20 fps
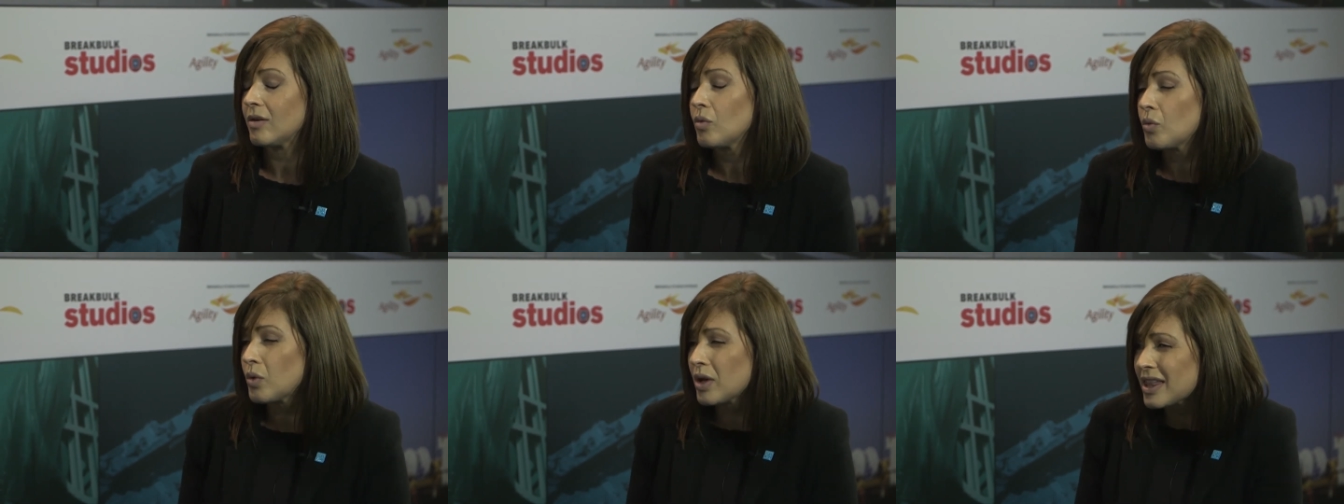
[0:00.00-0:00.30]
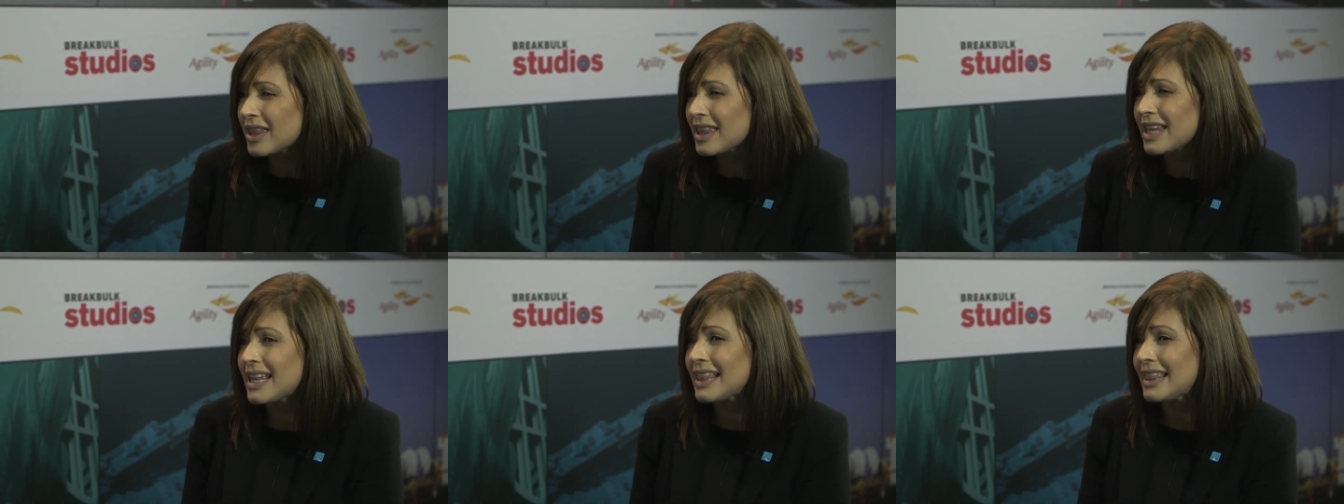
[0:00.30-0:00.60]

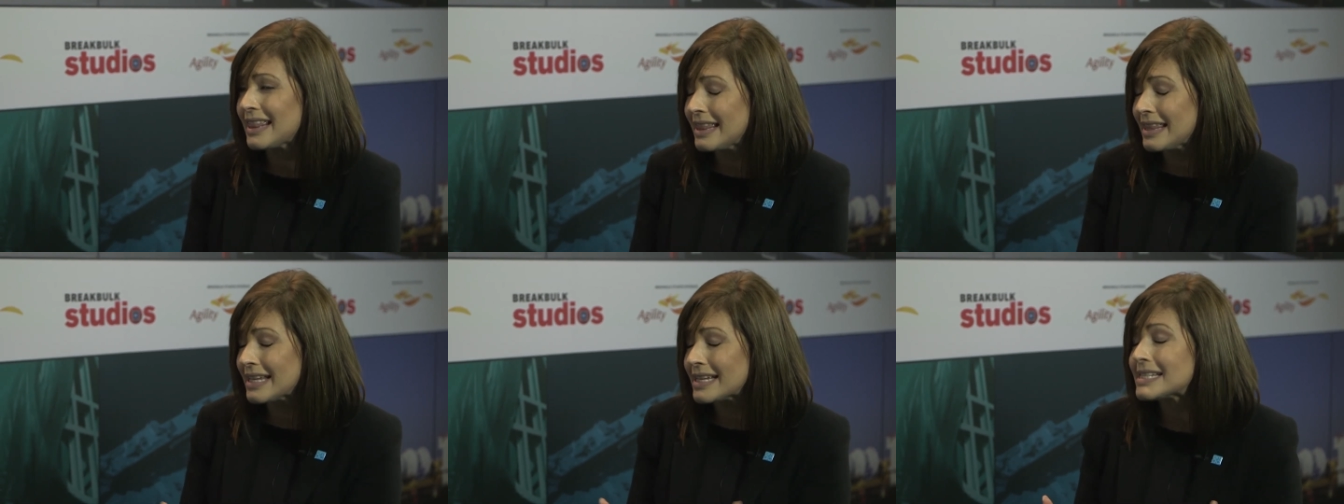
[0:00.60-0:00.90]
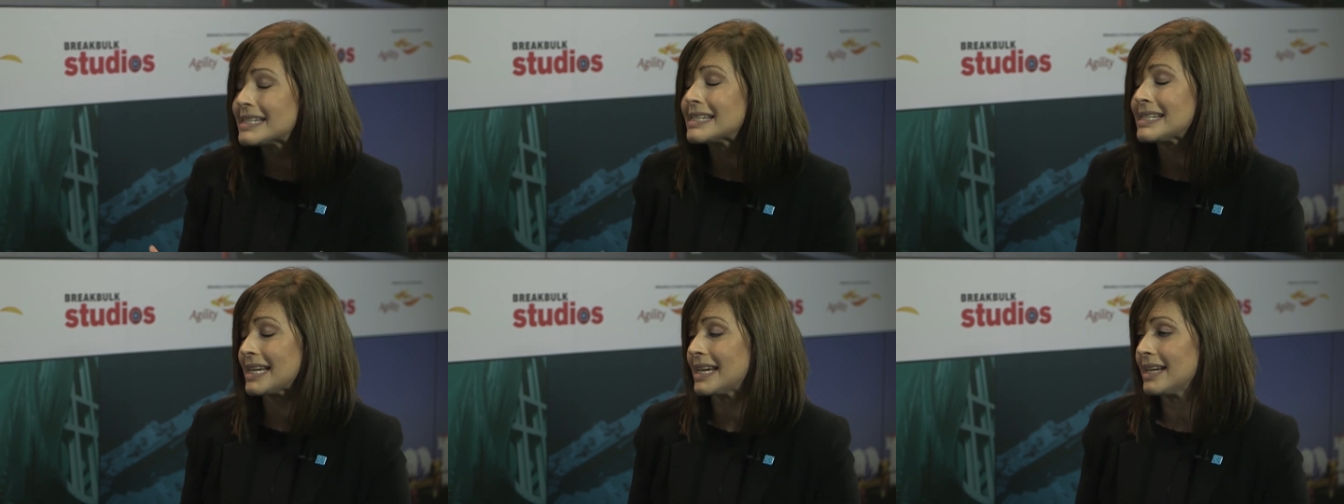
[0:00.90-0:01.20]
within
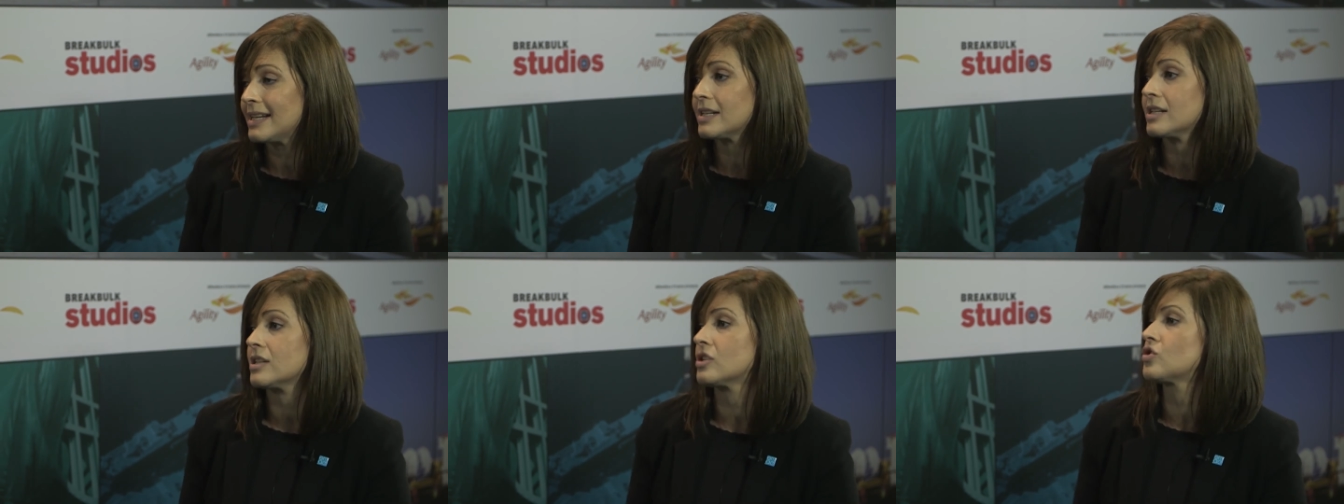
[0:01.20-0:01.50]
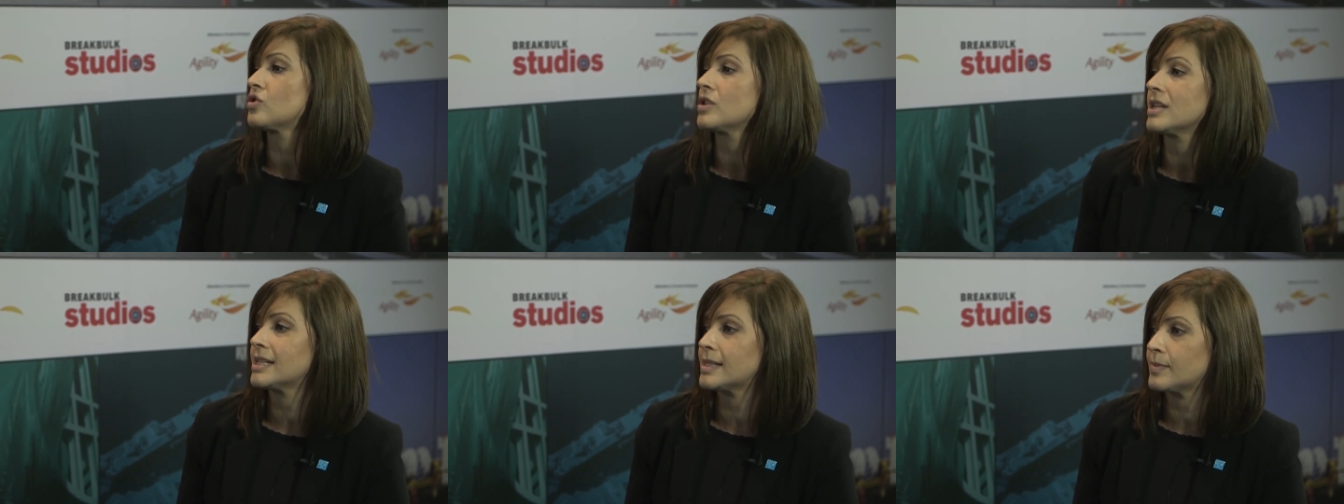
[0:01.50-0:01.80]
this
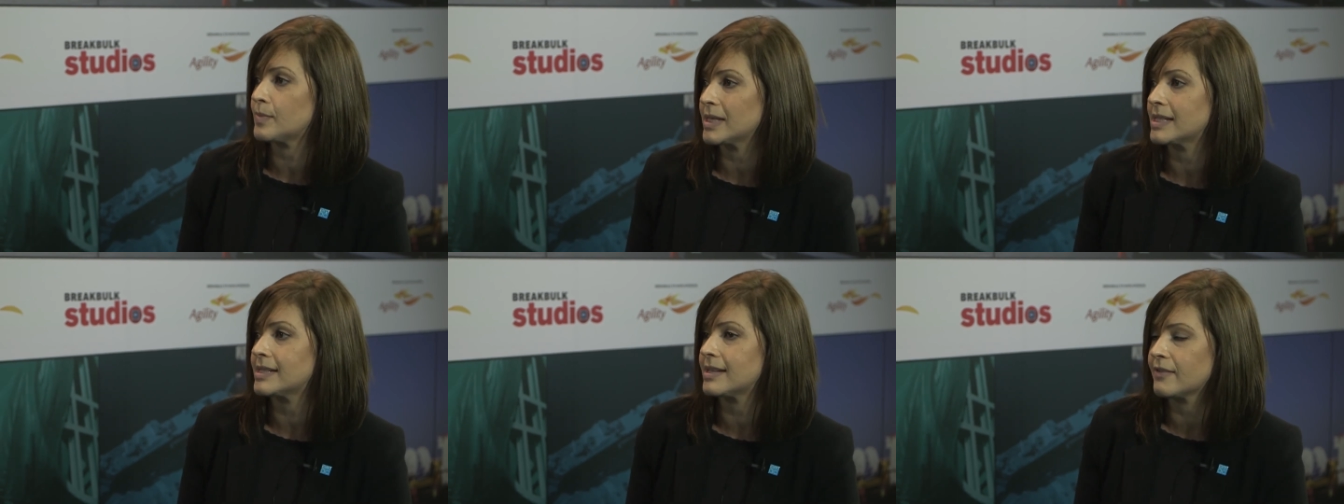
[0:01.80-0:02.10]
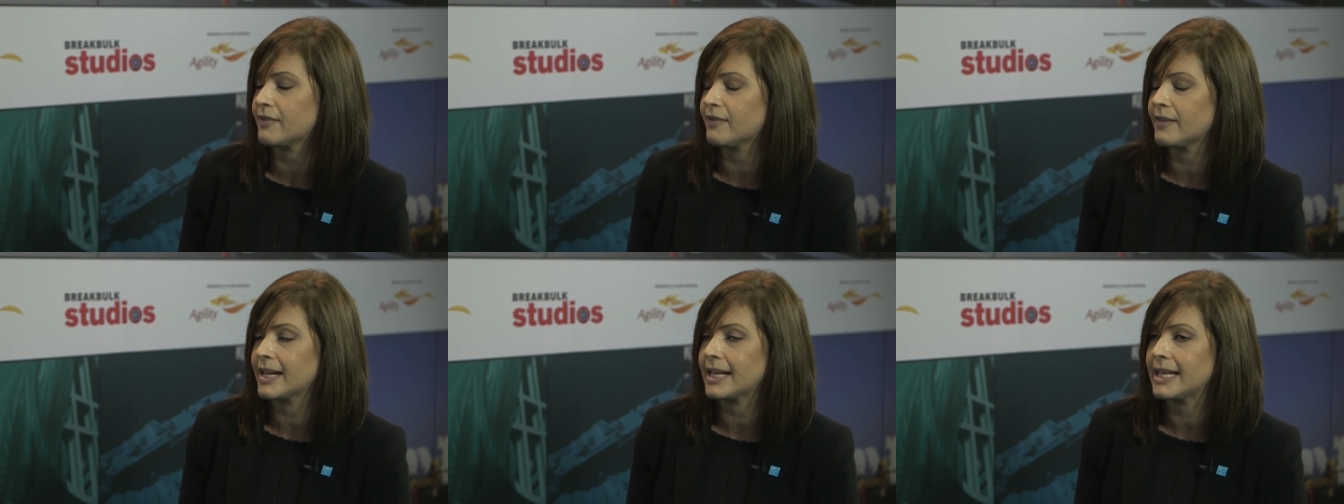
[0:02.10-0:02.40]
industry
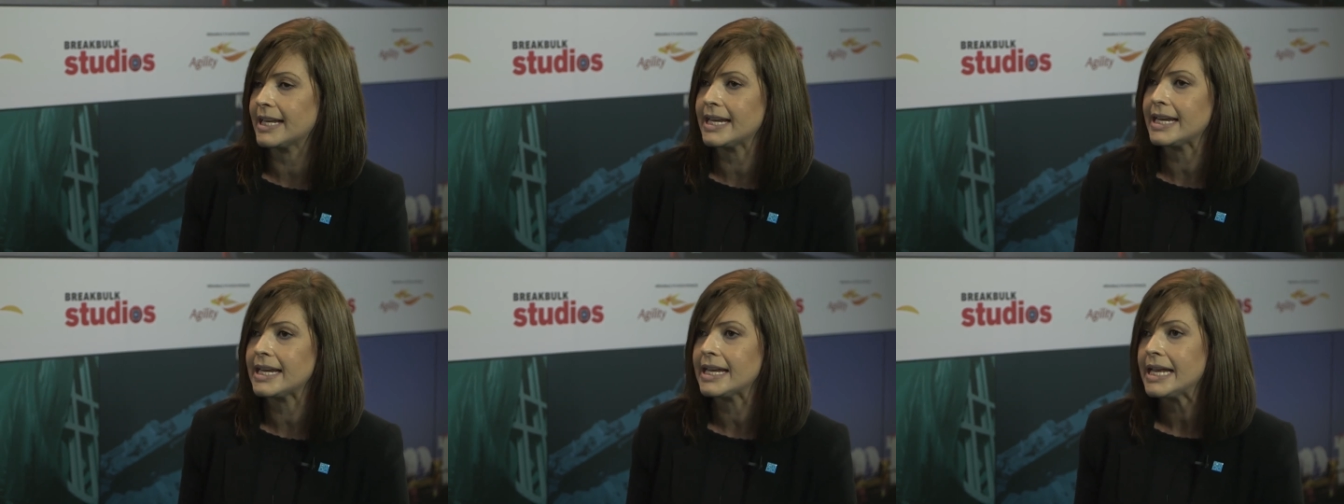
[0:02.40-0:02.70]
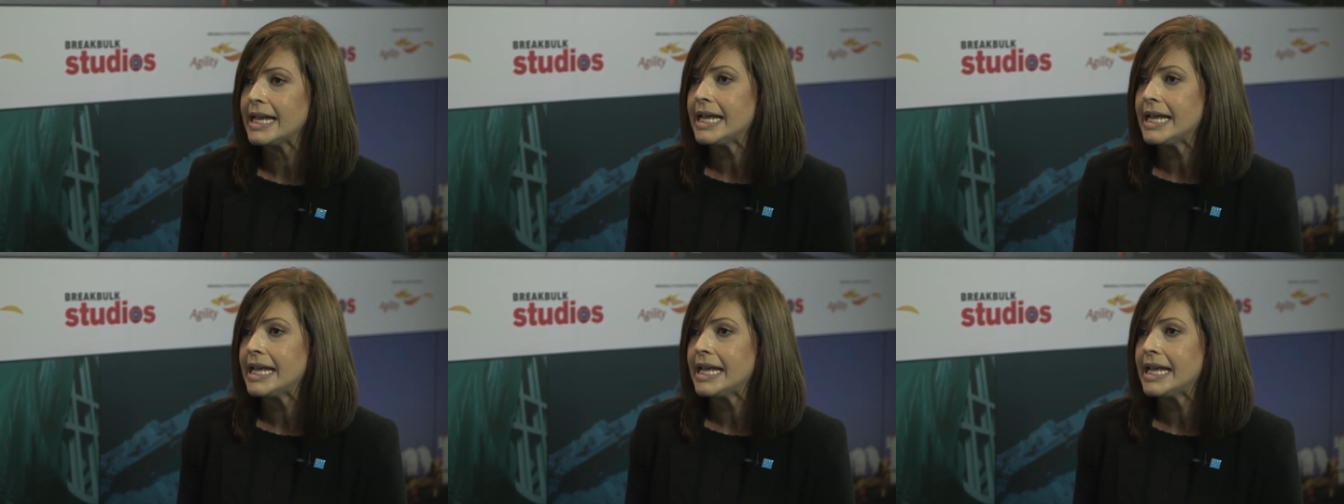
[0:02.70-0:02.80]
specifically